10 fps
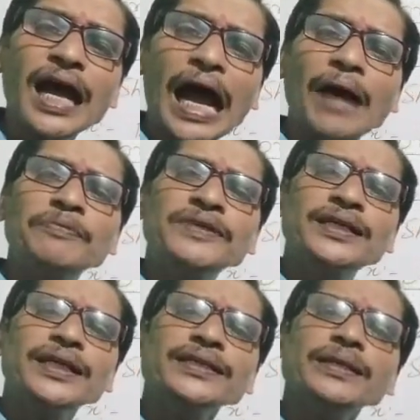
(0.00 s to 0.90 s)

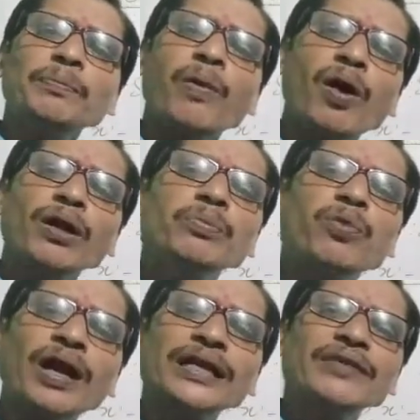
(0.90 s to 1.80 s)
After the verb,
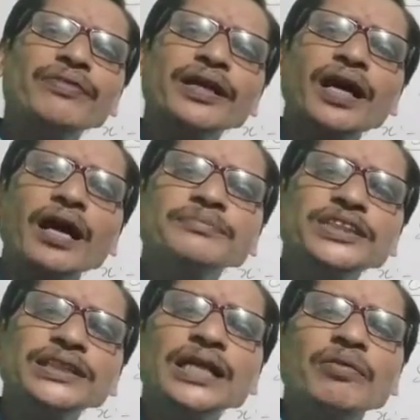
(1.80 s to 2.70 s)
whatever comes
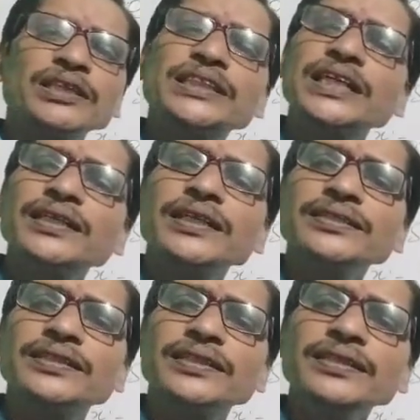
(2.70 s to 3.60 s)
in our sentence,